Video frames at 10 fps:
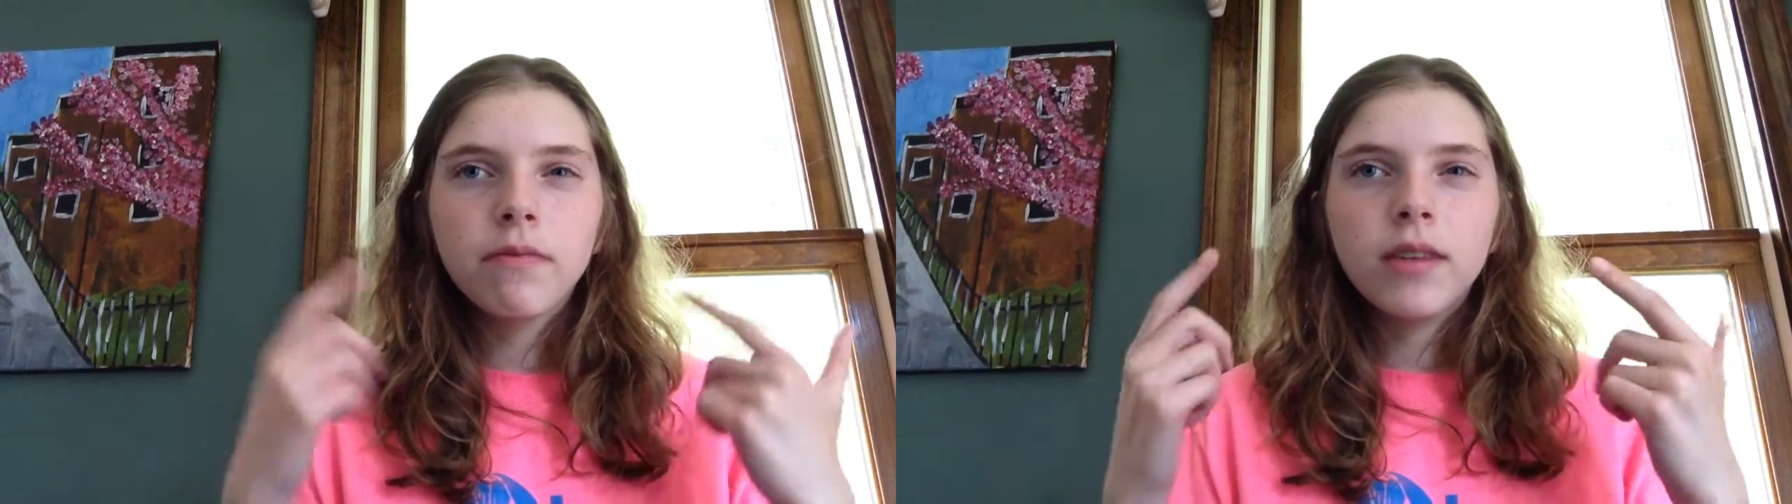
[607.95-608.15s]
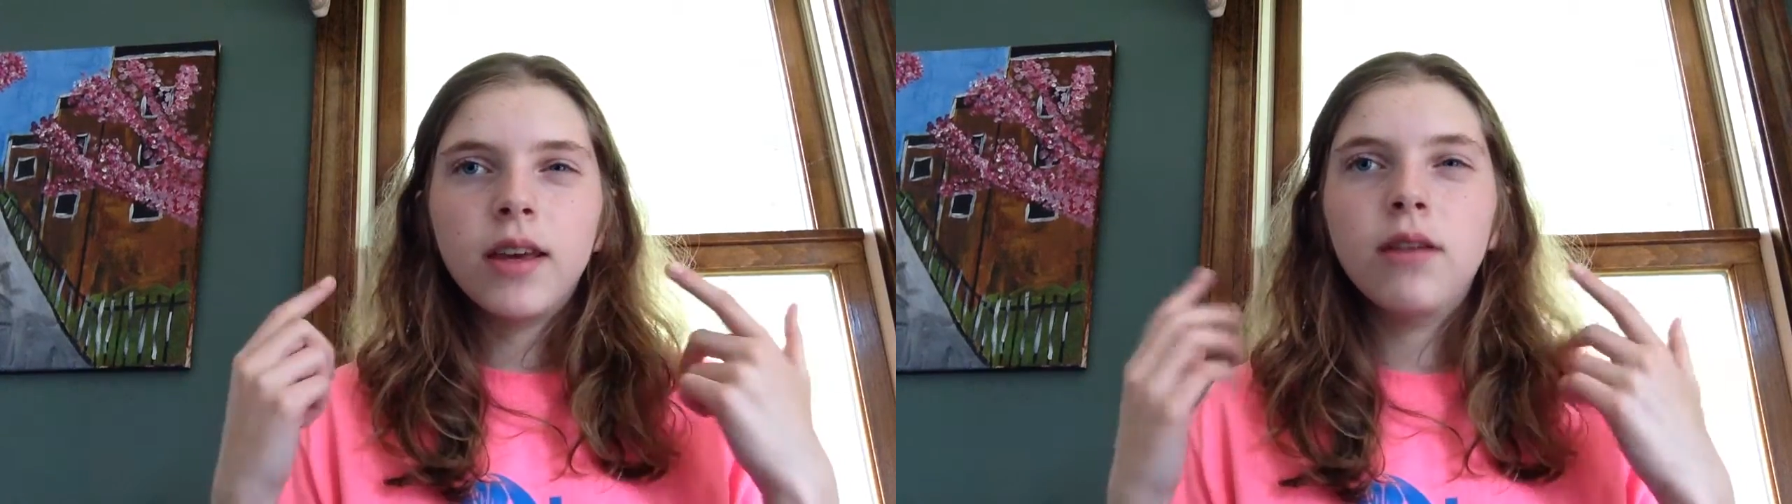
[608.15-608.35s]

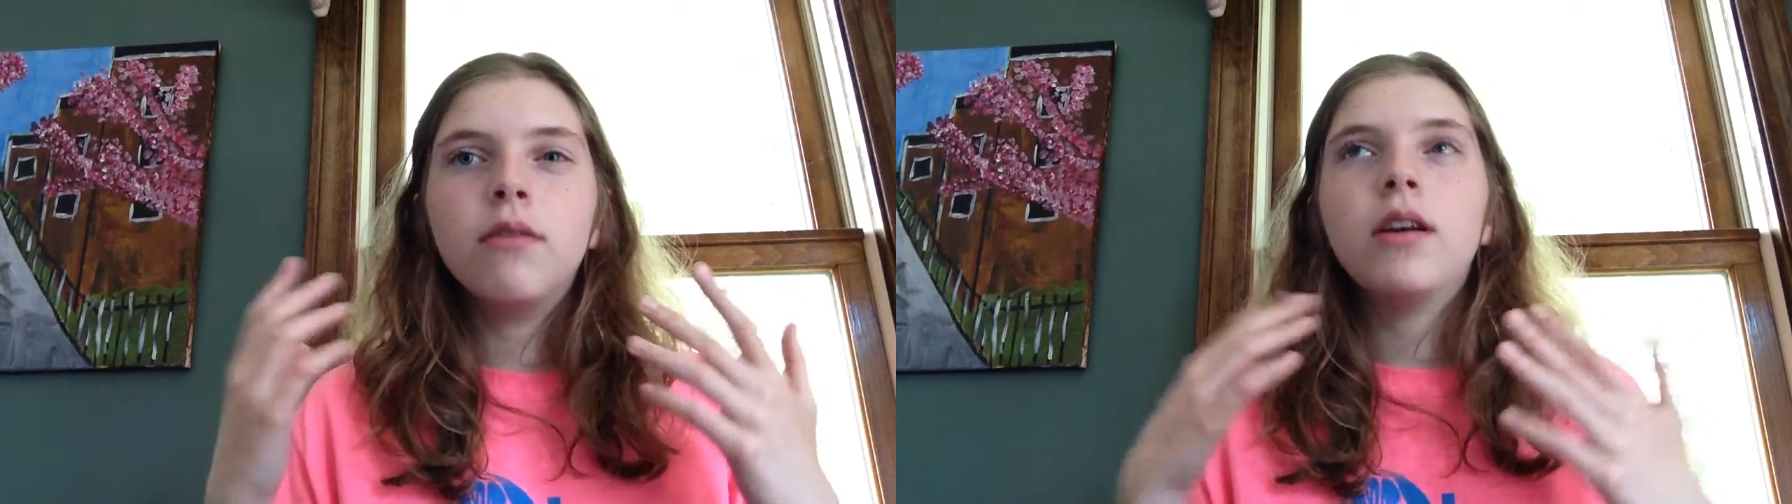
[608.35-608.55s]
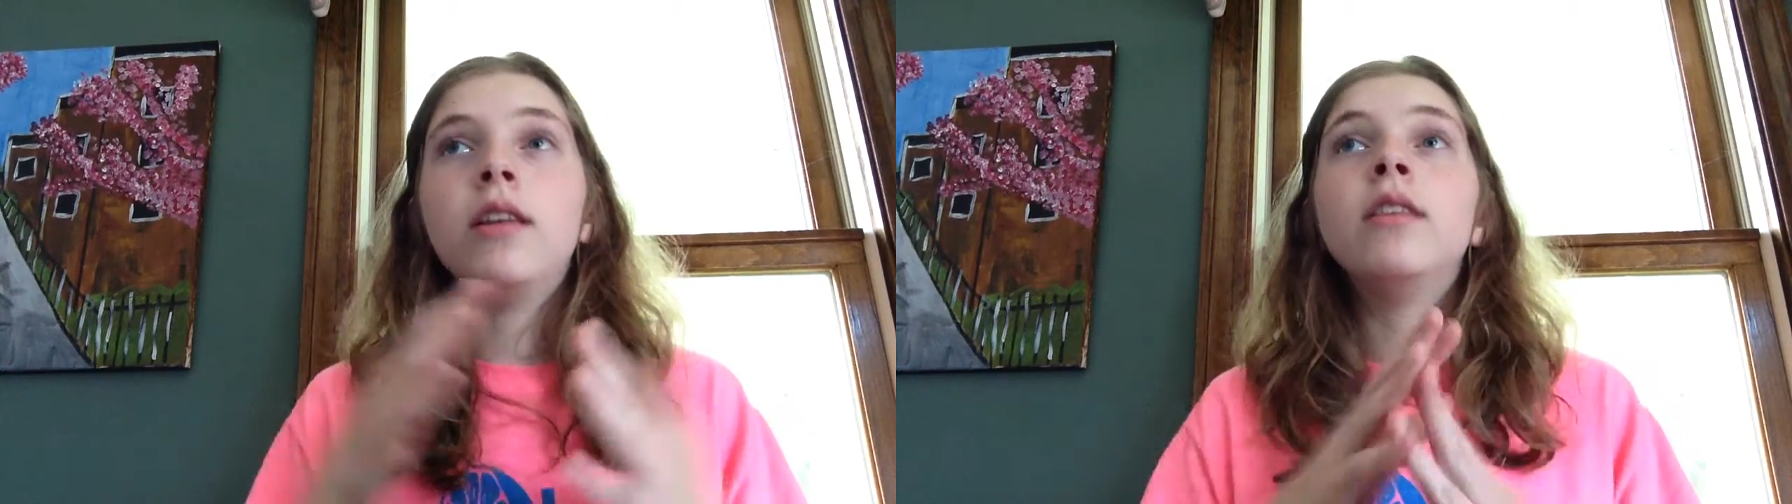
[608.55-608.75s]
you
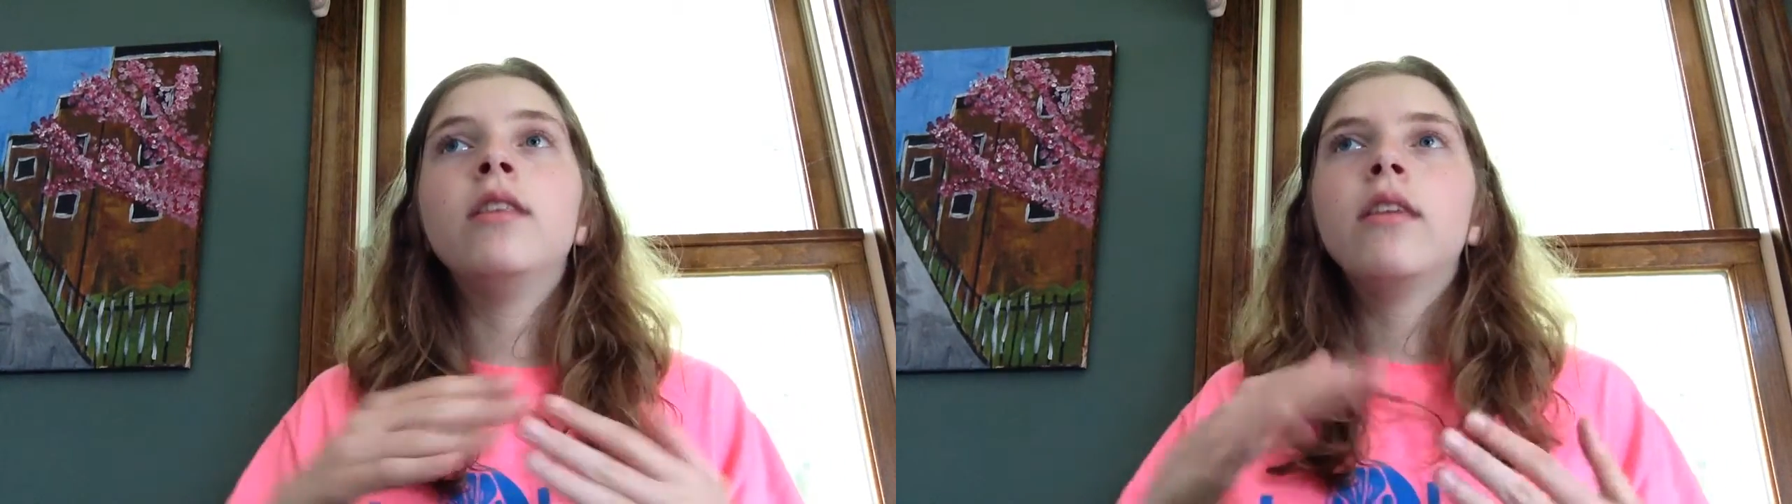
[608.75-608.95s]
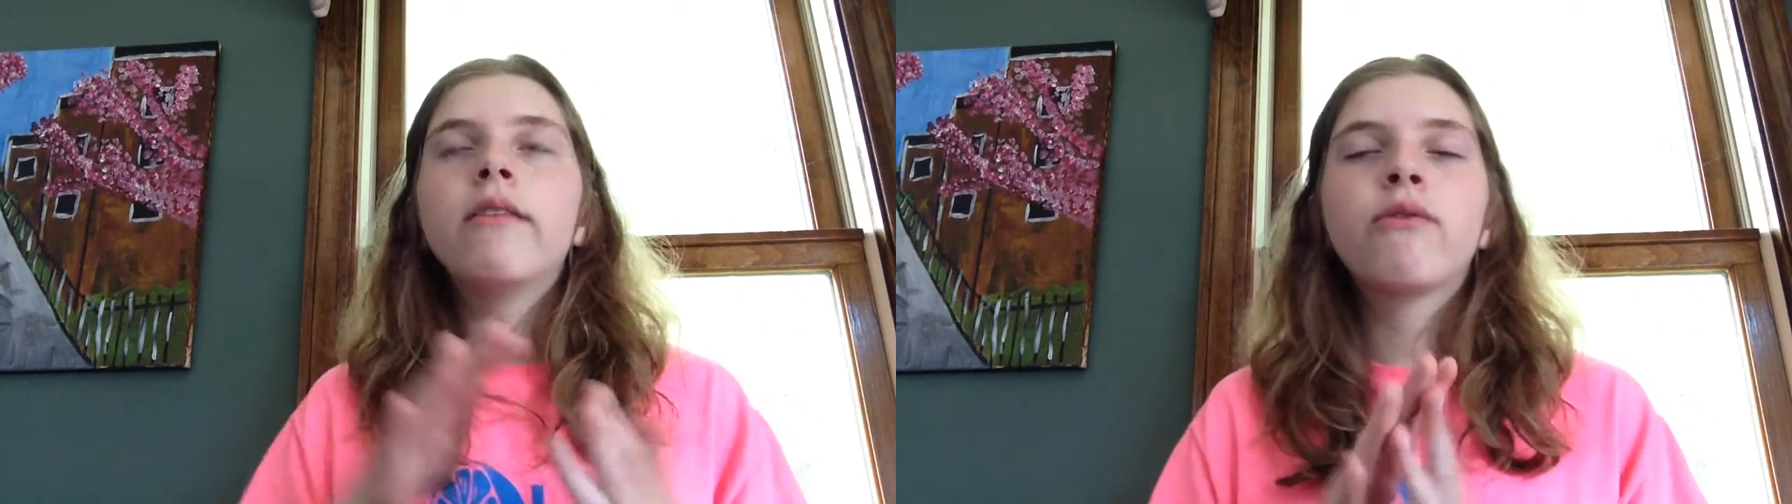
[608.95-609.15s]
know,
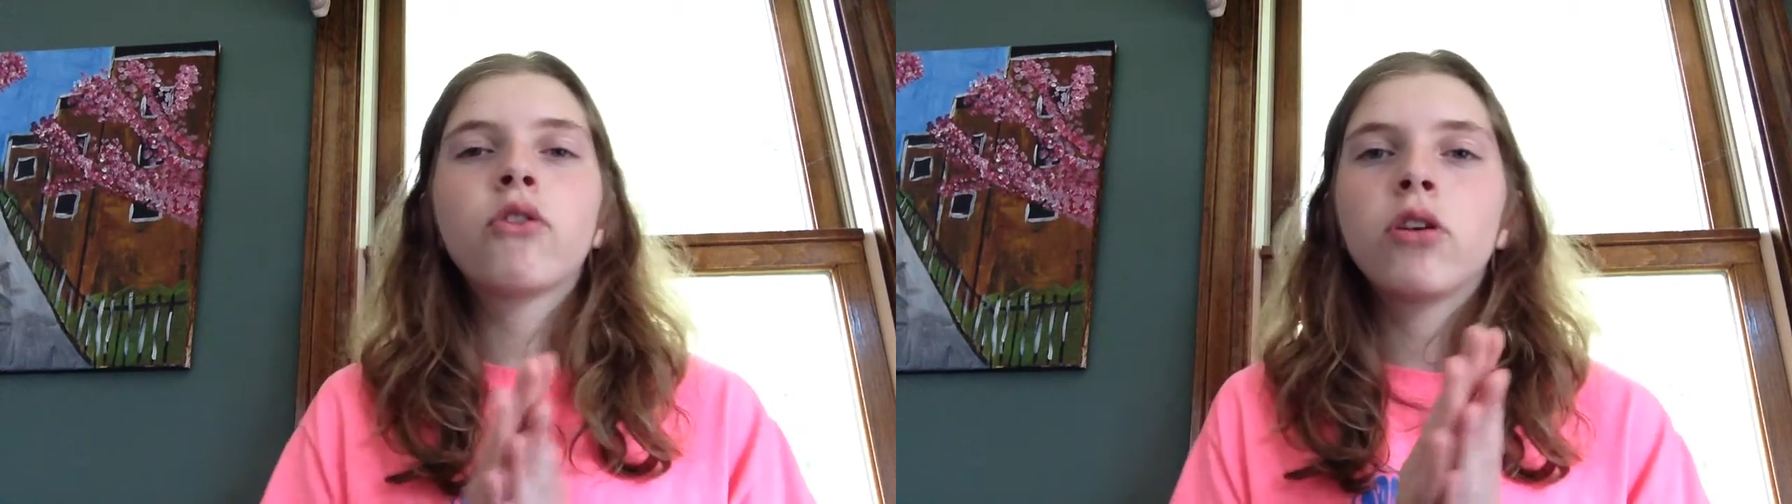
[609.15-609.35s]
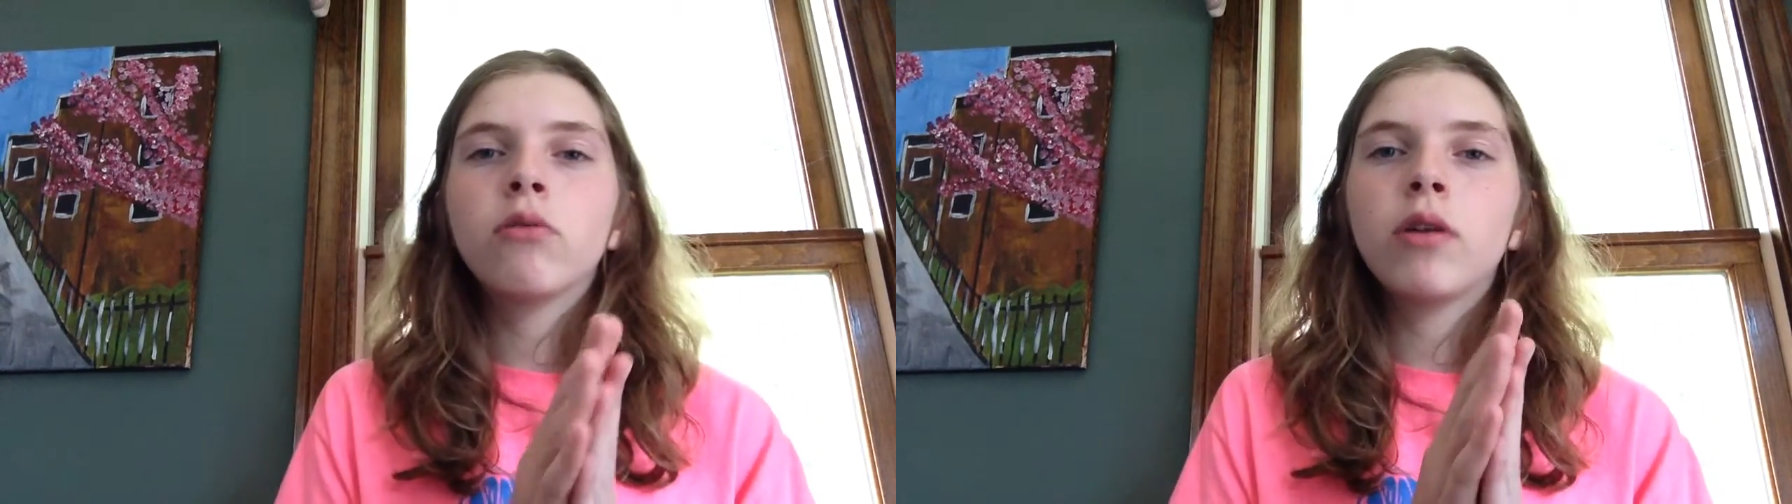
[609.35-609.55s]
for